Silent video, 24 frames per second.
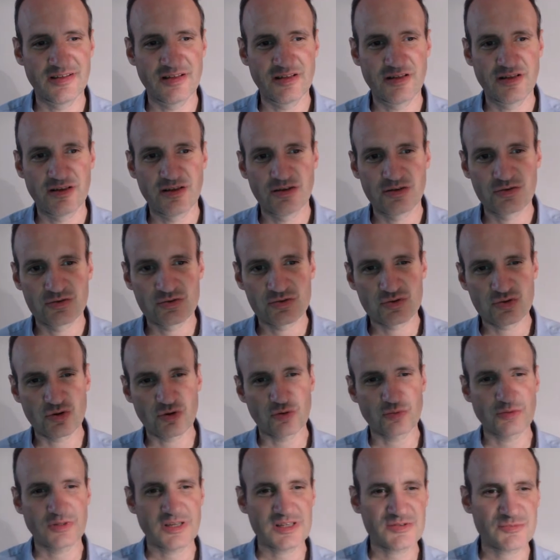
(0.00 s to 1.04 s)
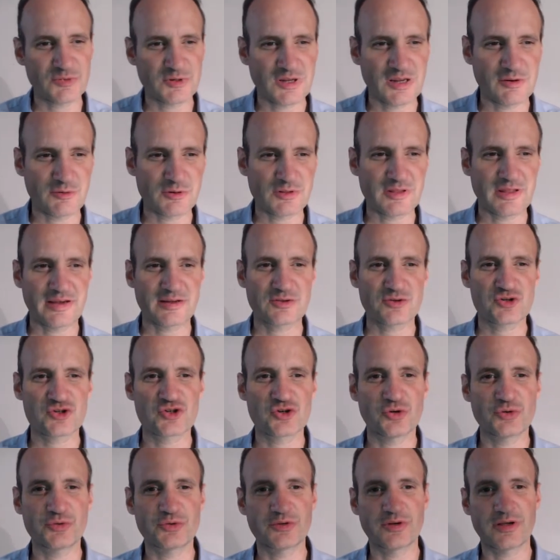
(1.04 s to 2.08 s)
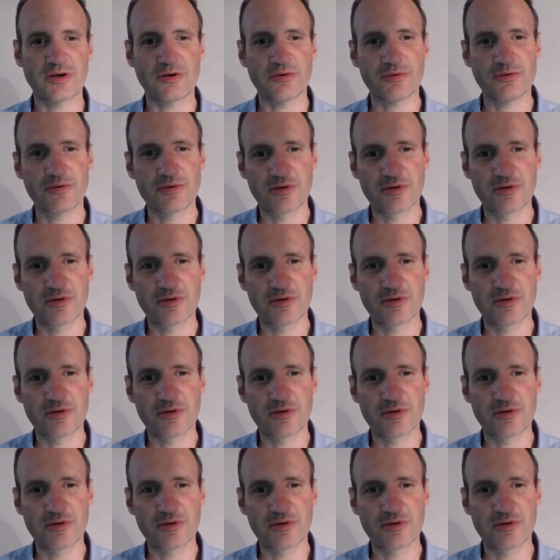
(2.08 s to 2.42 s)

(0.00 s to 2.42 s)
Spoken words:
So that's what I would like to show you now.